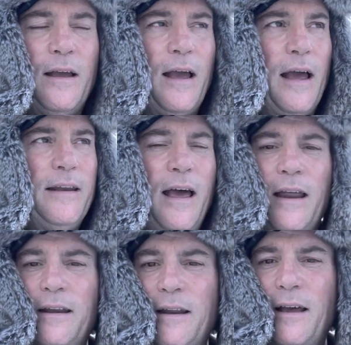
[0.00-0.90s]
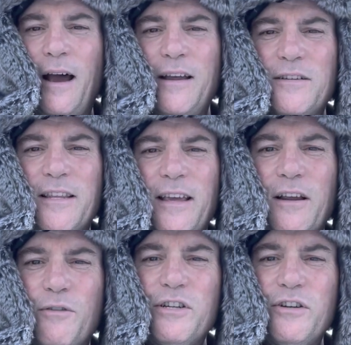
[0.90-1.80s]
And then I used to think
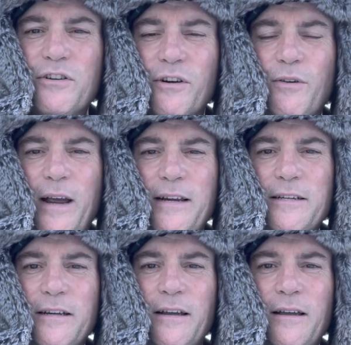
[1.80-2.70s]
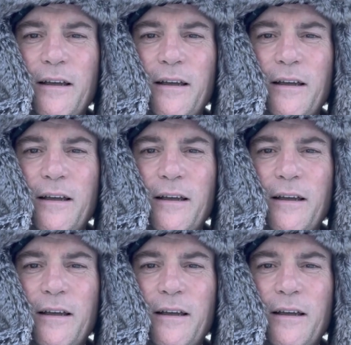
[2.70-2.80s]
Christians are crazy